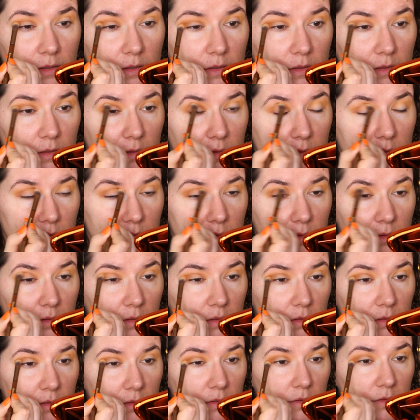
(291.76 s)

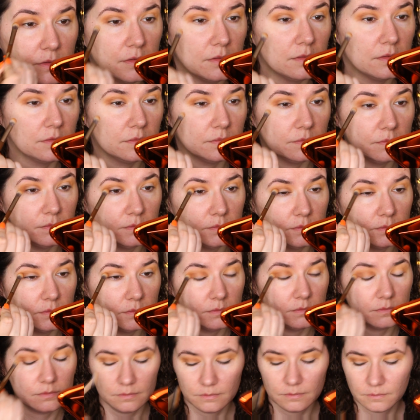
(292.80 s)

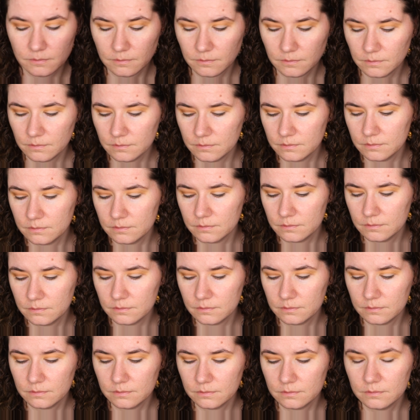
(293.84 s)

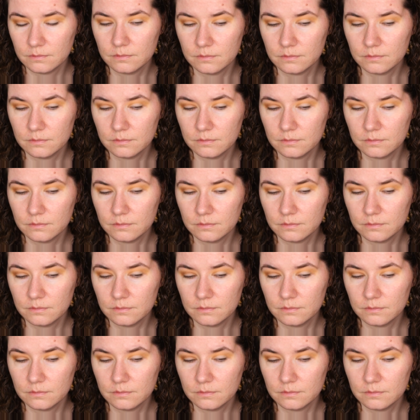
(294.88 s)
[no speech]